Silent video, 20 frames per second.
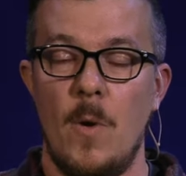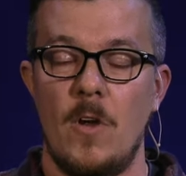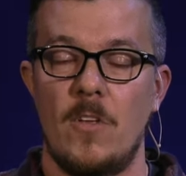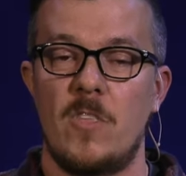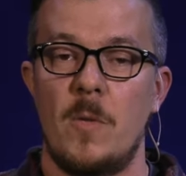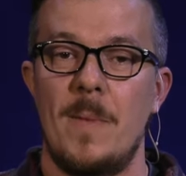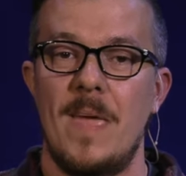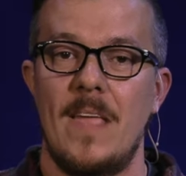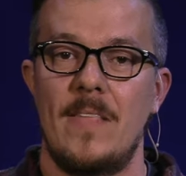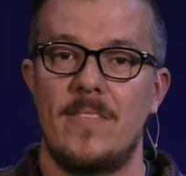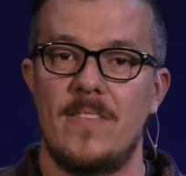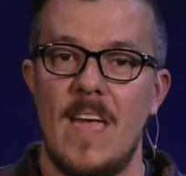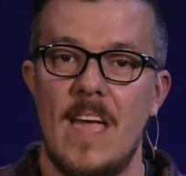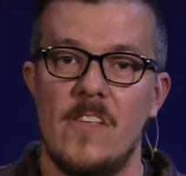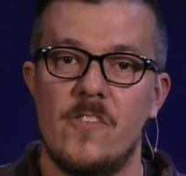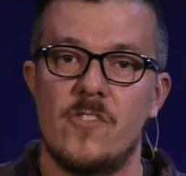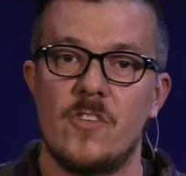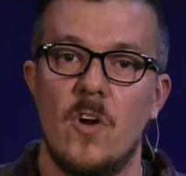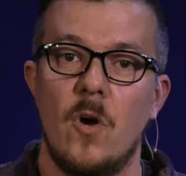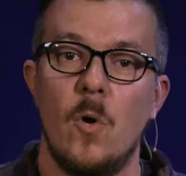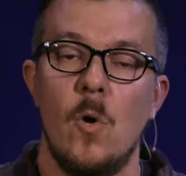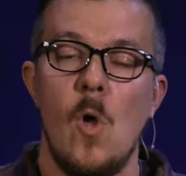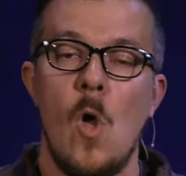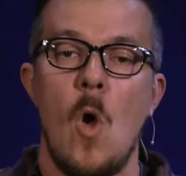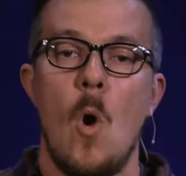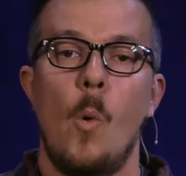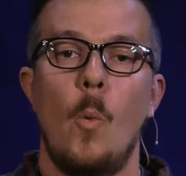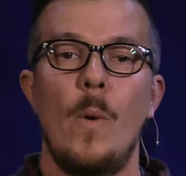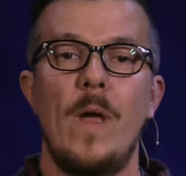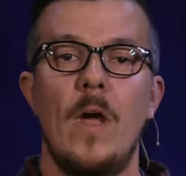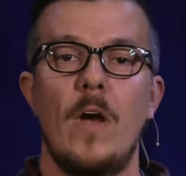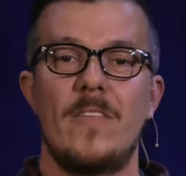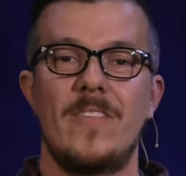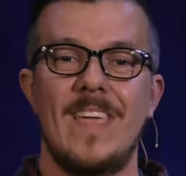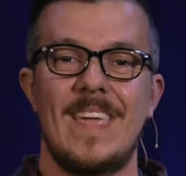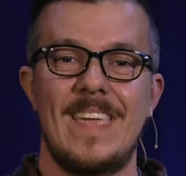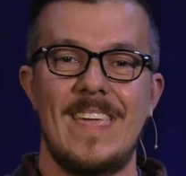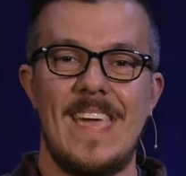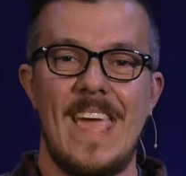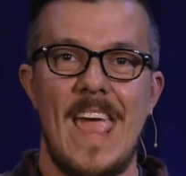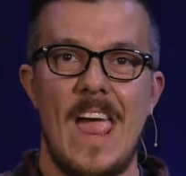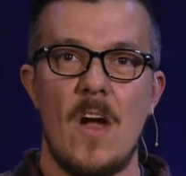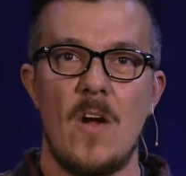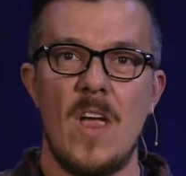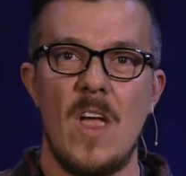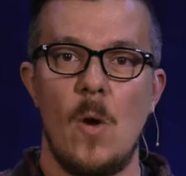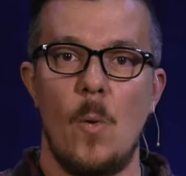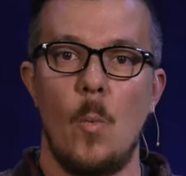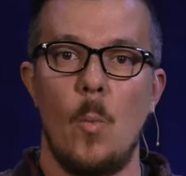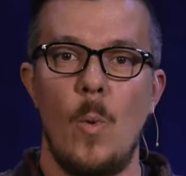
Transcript: We are to be intentional. We are to carry it